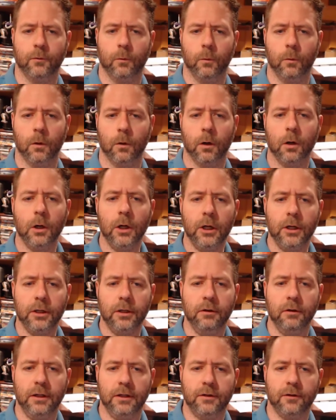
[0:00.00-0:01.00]
or
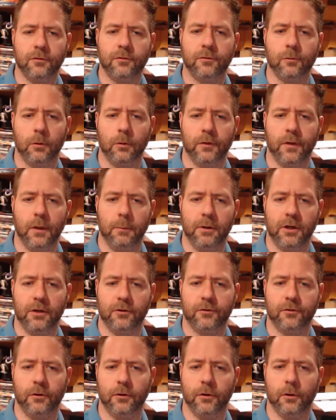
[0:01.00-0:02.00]
you need to sort them in a
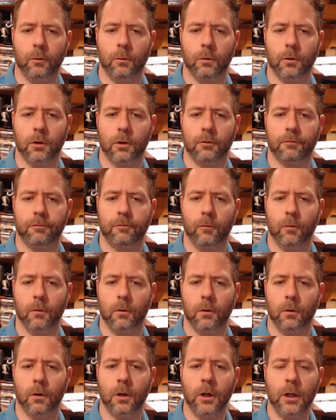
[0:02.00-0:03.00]
certain order
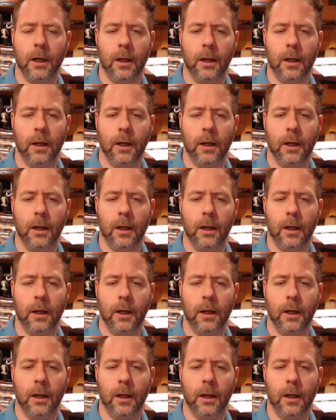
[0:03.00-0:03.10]
for